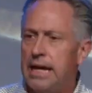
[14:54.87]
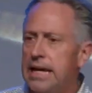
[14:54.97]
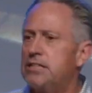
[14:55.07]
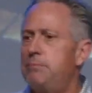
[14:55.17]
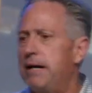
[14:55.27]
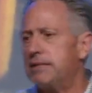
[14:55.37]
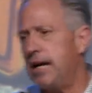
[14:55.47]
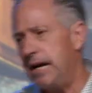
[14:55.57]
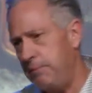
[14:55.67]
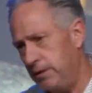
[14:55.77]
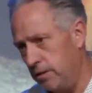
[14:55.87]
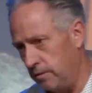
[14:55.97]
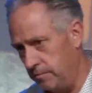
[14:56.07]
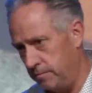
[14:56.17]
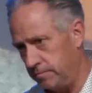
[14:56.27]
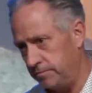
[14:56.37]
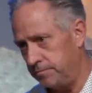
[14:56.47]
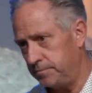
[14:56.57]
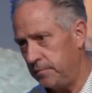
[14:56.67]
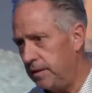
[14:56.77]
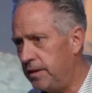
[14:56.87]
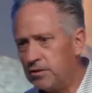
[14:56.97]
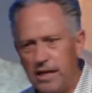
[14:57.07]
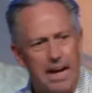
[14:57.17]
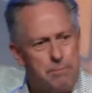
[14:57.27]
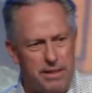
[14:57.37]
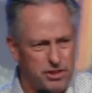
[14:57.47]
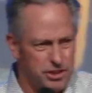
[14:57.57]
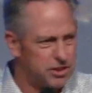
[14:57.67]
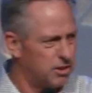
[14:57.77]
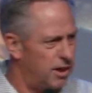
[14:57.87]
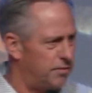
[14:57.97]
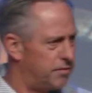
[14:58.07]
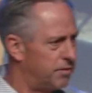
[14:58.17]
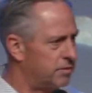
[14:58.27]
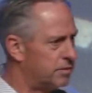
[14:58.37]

It's about timing, though. Their timing is just off.